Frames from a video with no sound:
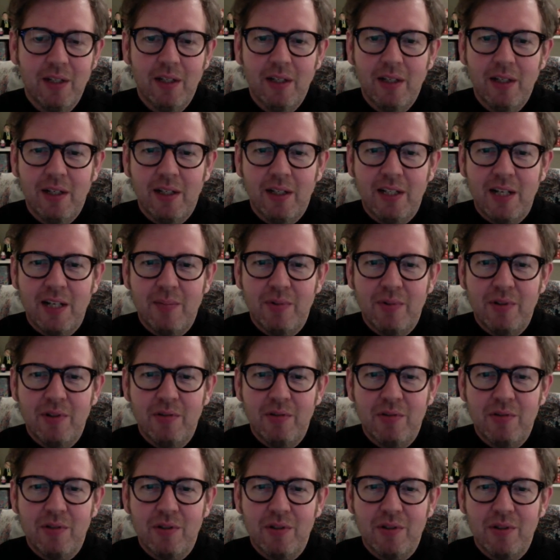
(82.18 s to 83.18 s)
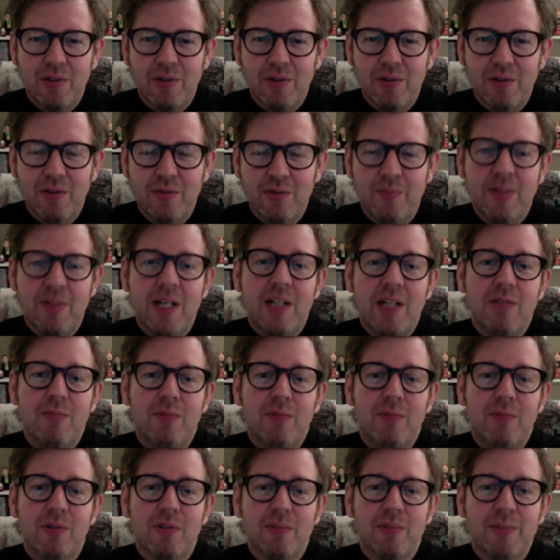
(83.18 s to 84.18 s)
enable you to pedal
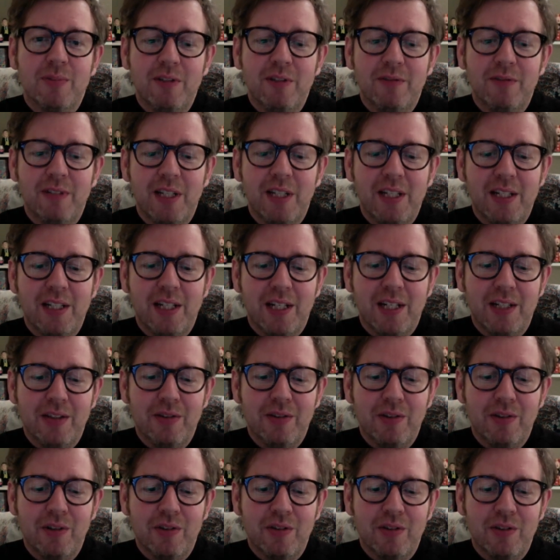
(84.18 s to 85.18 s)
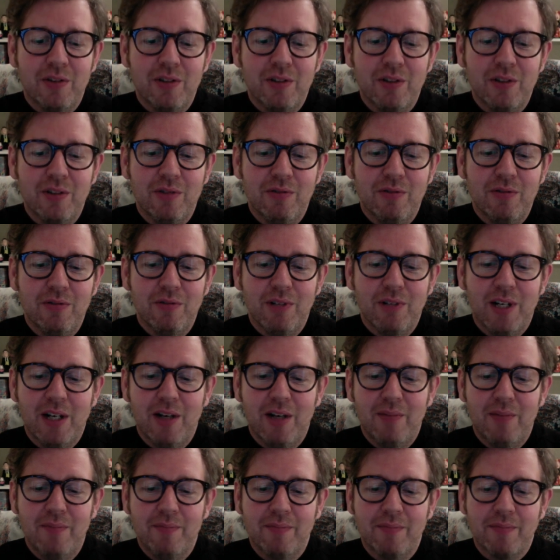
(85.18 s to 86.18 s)
more smoothly and
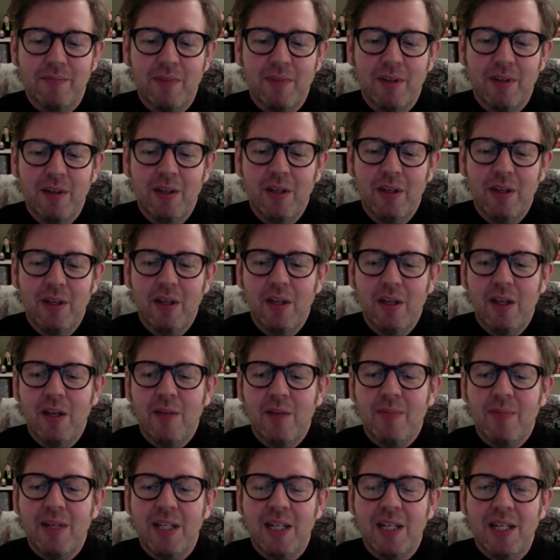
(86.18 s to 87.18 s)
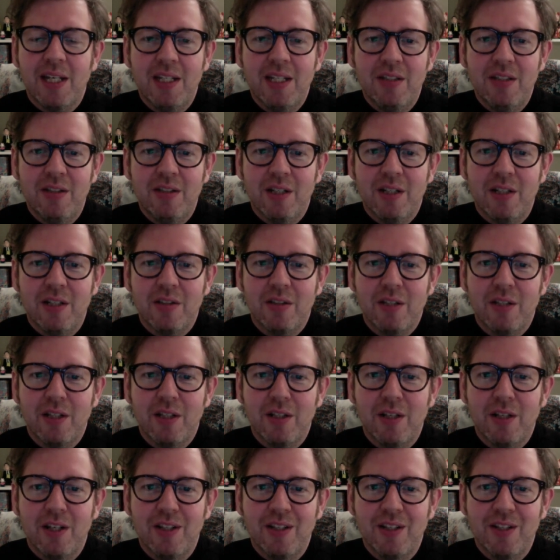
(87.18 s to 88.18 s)
to make it easier, and
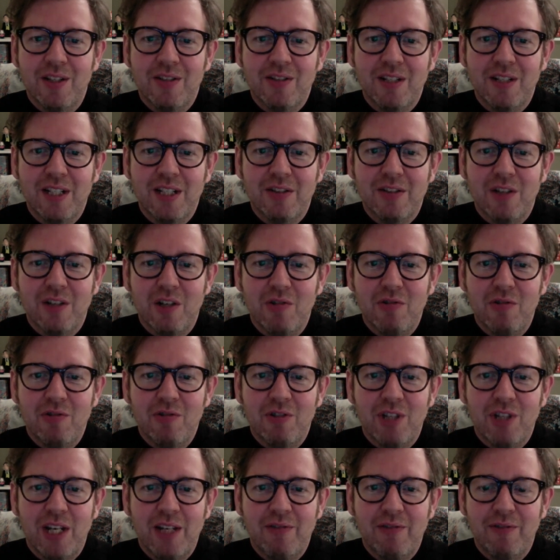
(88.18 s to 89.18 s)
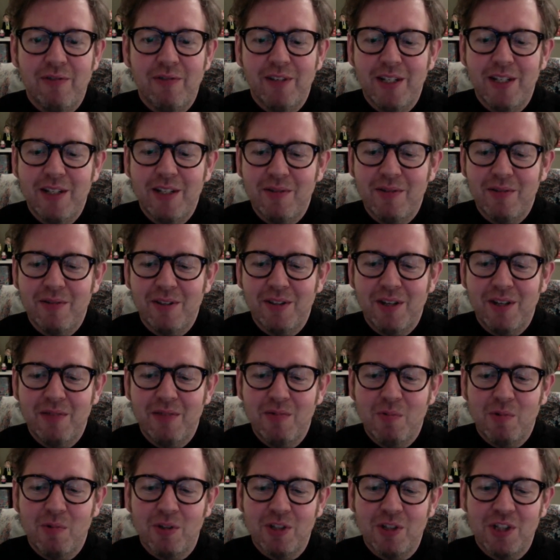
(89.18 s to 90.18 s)
then so there's no chafing, and no
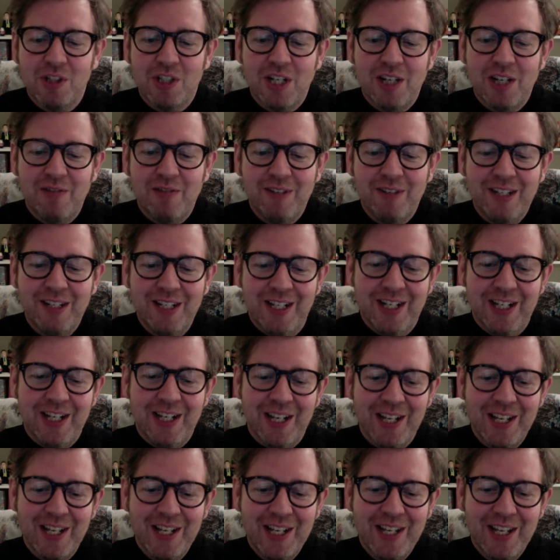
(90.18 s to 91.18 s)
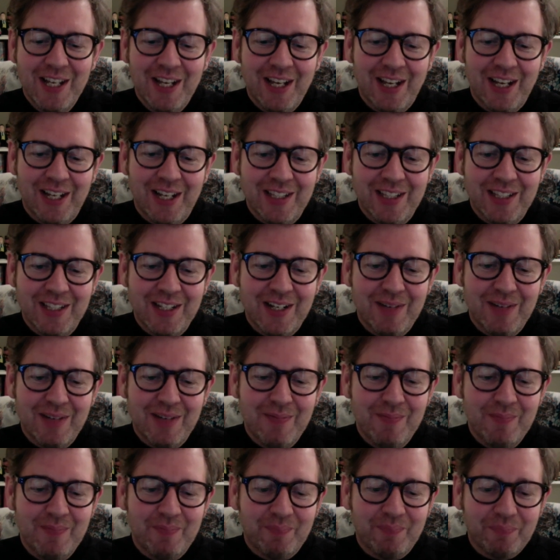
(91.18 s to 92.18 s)
one wants chafing. And